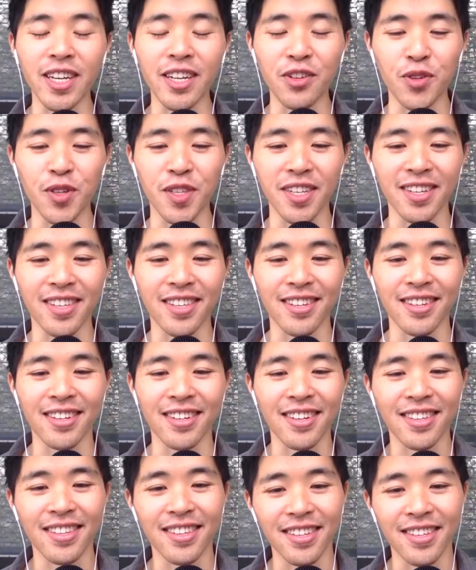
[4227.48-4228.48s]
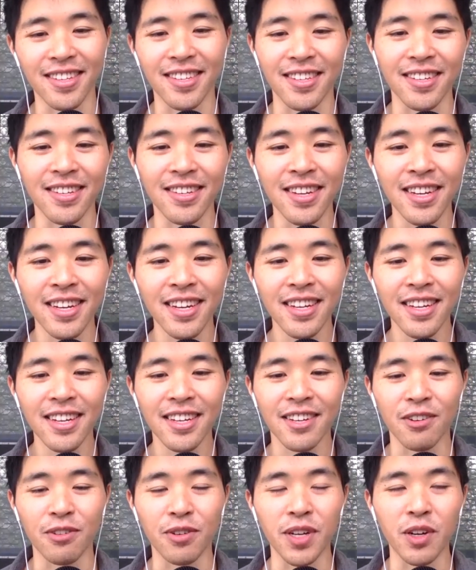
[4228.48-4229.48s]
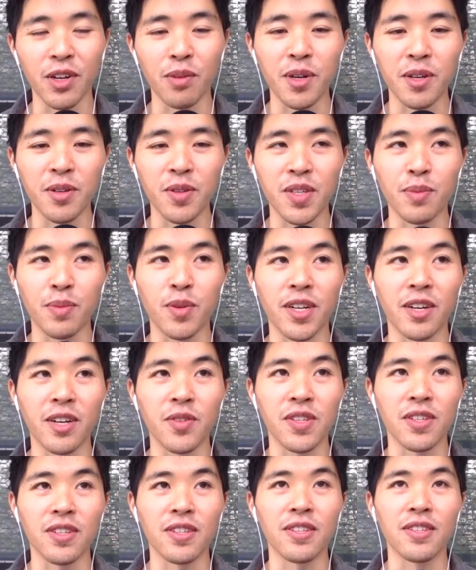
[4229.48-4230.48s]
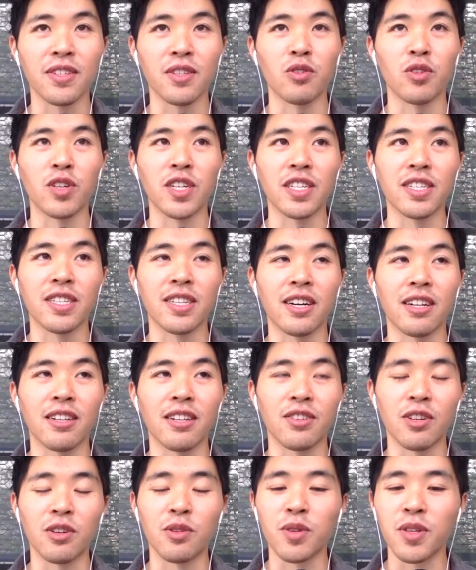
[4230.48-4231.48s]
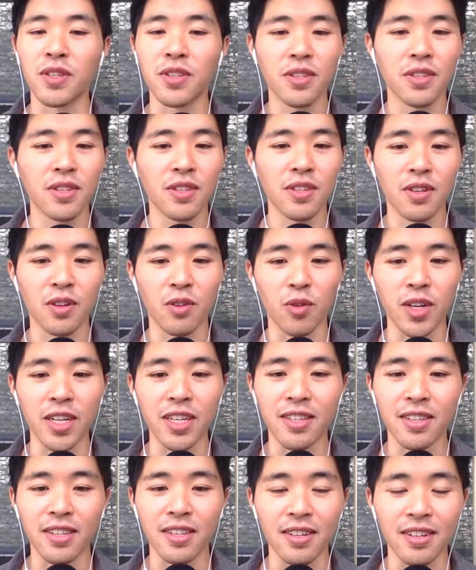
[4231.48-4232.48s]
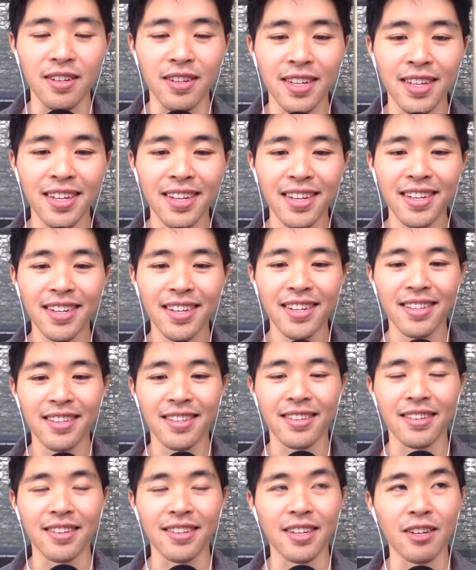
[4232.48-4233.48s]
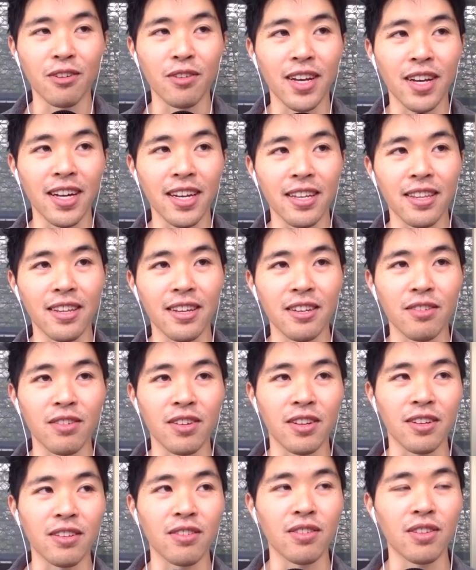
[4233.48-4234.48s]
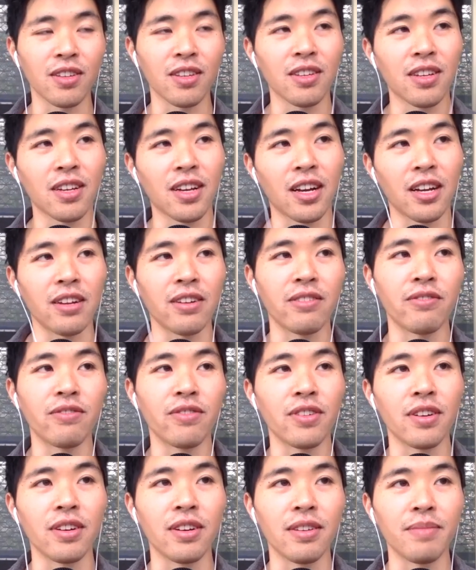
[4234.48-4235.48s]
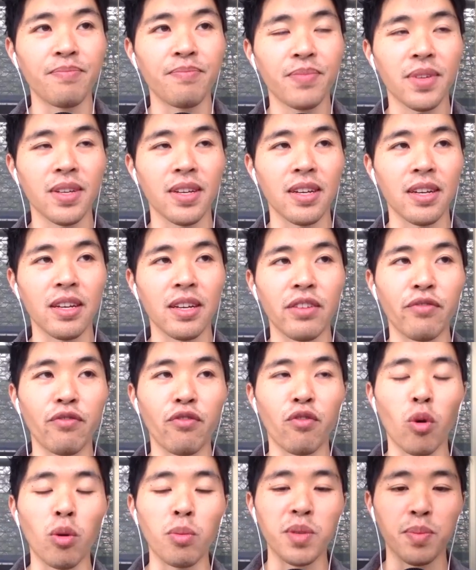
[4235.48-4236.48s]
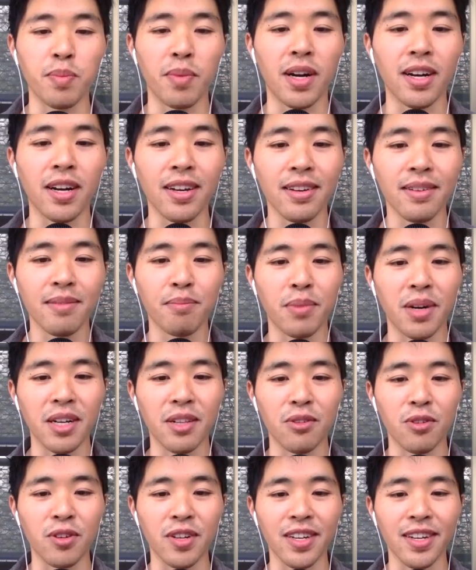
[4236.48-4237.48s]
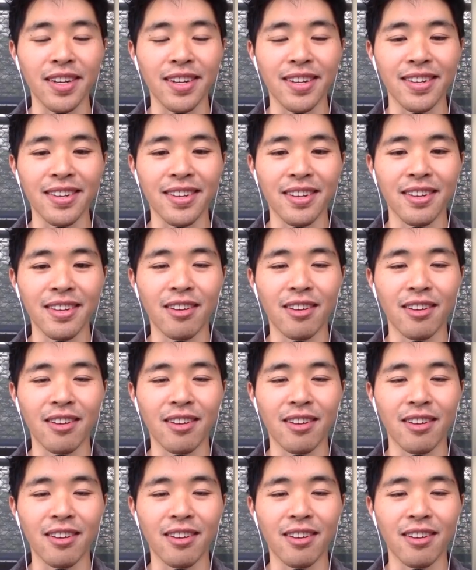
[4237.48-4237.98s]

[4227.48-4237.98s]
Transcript: interesting to see, hear about someone else's learning style. It's always great to hear that, and then you can kind of it informs my learning, and